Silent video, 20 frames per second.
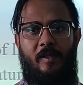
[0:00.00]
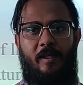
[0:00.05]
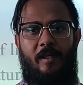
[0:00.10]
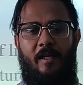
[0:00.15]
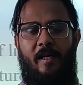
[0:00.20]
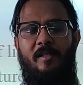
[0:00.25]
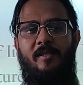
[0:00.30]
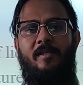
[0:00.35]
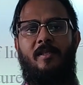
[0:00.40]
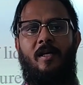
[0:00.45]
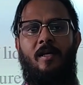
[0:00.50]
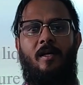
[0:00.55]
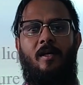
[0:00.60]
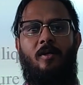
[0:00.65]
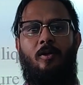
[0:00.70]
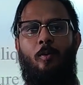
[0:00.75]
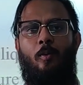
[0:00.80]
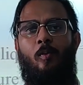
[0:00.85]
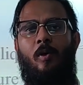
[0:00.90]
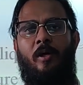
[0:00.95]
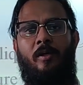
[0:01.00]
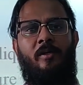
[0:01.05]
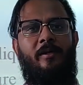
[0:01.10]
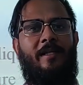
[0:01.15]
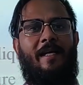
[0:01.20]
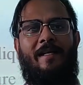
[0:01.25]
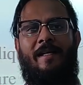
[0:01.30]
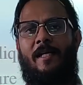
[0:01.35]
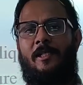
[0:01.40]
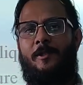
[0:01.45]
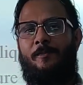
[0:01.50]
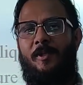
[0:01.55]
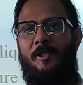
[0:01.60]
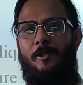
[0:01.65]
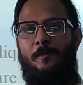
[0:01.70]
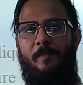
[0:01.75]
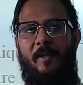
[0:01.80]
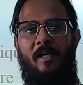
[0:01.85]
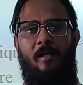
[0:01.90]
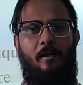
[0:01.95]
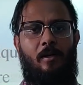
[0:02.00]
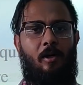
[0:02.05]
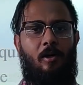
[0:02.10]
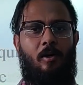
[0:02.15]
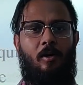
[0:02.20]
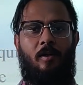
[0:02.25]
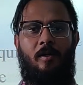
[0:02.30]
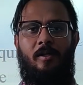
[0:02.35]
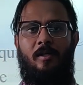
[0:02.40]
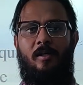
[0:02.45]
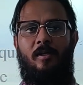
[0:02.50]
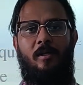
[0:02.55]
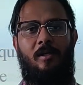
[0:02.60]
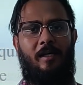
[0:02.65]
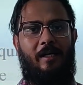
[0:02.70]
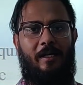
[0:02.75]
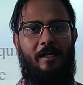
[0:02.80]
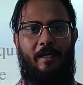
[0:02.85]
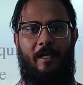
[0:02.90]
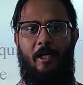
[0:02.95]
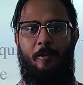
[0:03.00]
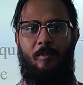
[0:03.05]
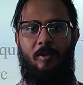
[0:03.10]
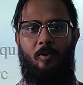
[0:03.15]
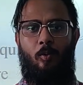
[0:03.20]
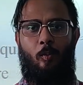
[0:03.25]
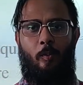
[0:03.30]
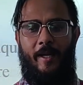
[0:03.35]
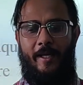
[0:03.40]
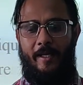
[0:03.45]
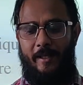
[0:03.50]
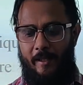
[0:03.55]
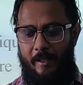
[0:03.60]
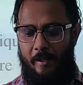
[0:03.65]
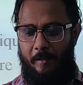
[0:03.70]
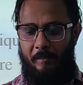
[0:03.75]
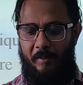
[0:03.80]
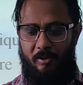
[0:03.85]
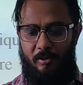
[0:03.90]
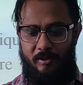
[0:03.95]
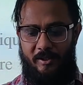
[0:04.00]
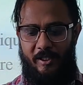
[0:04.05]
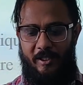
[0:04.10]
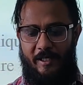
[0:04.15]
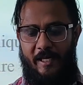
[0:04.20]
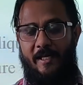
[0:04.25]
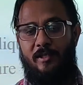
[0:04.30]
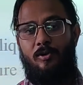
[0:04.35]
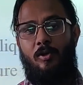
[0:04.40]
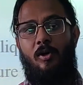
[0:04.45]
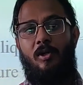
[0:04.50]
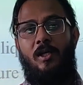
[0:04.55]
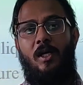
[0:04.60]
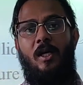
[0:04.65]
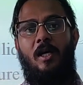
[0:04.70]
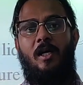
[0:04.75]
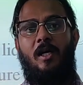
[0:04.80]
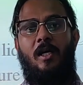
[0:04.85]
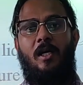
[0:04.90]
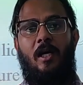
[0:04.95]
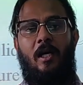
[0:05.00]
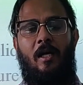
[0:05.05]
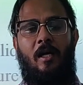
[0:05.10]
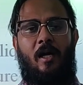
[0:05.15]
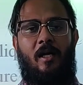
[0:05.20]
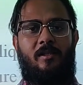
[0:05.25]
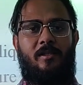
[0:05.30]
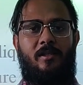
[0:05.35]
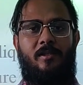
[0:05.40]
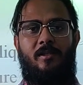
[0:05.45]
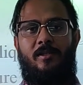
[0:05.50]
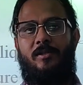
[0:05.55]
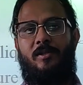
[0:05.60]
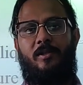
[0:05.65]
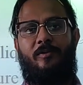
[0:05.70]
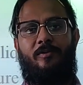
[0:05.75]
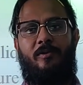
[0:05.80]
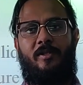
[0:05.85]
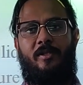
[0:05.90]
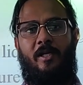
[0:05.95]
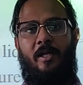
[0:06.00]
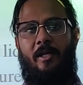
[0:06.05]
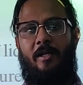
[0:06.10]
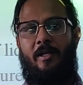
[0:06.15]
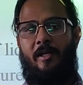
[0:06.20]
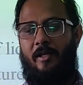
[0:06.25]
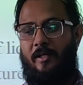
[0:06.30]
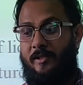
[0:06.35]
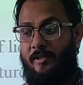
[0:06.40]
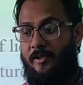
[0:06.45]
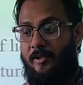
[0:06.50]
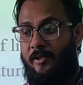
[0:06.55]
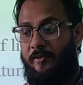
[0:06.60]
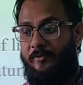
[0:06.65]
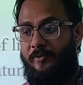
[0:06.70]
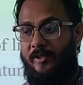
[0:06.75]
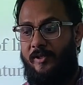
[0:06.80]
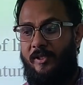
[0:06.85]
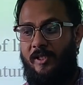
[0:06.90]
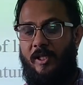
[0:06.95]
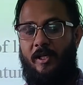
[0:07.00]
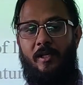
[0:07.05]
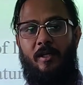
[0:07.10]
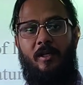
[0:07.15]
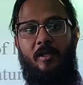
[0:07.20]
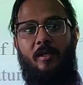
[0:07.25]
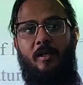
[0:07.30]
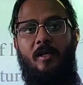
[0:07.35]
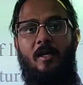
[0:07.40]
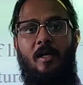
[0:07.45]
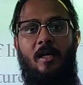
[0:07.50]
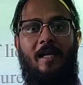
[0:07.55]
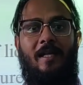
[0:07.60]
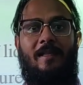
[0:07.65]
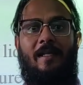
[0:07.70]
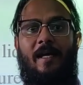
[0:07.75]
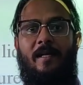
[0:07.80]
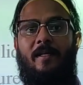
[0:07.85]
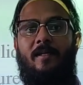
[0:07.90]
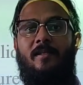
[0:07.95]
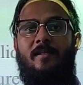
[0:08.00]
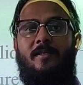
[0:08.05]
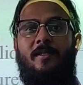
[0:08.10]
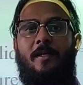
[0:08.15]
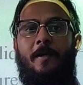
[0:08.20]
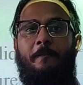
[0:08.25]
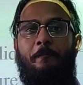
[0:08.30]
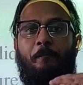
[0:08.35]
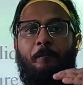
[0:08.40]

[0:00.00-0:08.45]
It's the water that has been spilled on the table. Why? Because it has got larger surface area that is